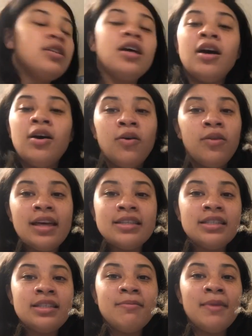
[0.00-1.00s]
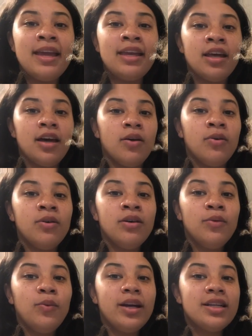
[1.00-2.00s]
No, that's a tomato.
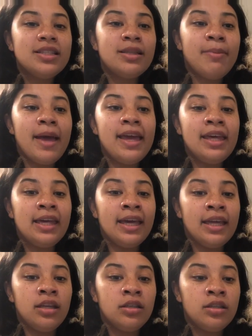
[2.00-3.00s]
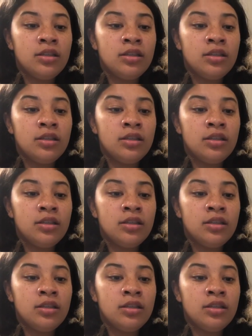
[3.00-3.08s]
Where's the bacon?